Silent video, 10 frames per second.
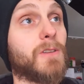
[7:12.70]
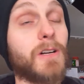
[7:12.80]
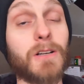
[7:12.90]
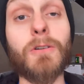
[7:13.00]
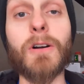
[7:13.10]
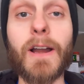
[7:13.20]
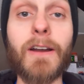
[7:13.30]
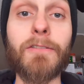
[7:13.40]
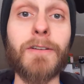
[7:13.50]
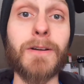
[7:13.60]
luckily I
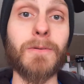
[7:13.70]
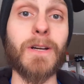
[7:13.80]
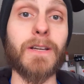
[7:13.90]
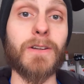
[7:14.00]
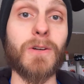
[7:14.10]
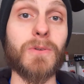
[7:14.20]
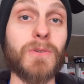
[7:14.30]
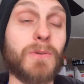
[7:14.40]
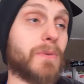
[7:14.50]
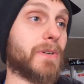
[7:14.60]
have family I could go
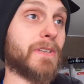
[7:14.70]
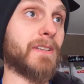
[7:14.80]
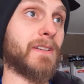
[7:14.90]
to, but